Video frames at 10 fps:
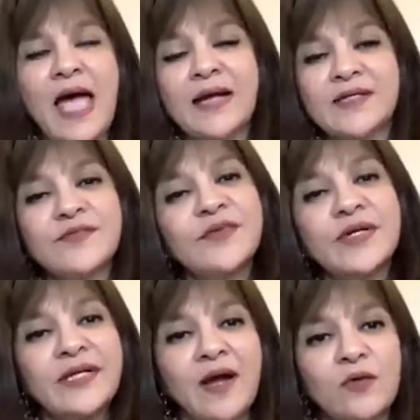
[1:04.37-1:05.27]

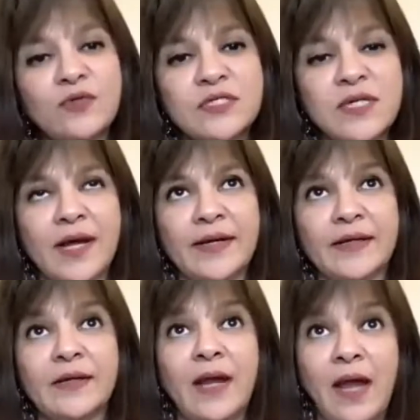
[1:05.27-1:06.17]
activity
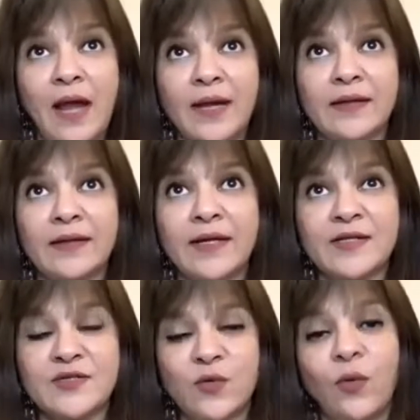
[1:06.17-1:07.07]
outside. And
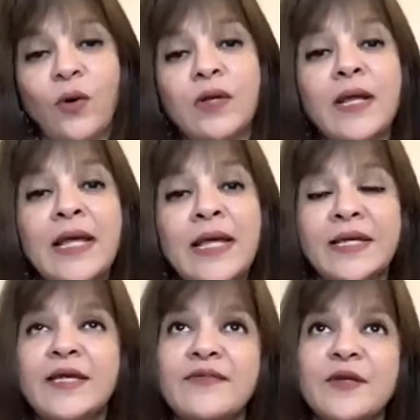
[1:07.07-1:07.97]
it's all
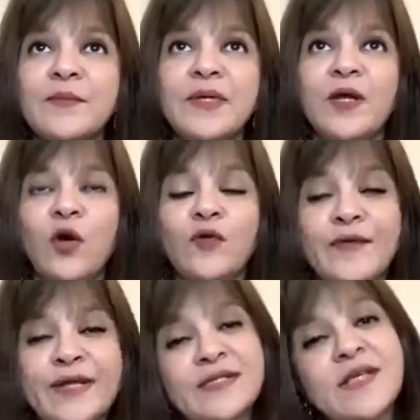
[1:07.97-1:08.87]
giving me a lot of
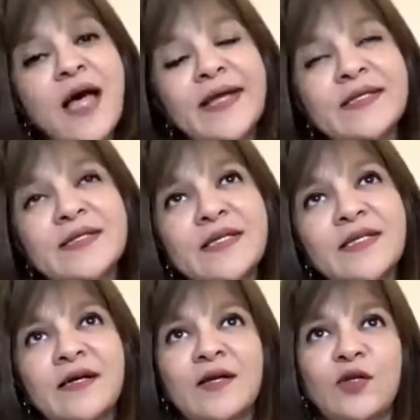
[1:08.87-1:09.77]

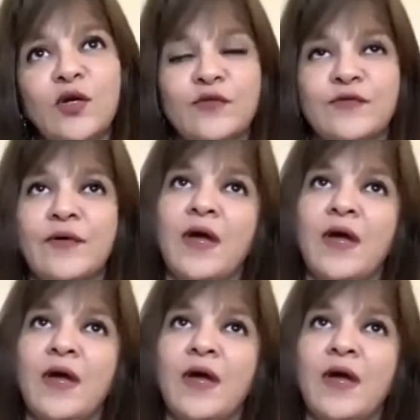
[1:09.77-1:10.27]
anxiety, a lot of